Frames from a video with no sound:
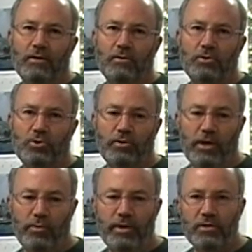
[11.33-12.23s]
so
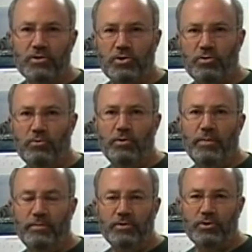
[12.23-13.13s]
that we can screw
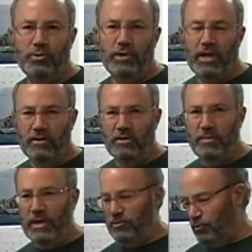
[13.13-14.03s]
it onto the
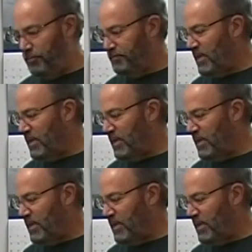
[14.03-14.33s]
mandrel.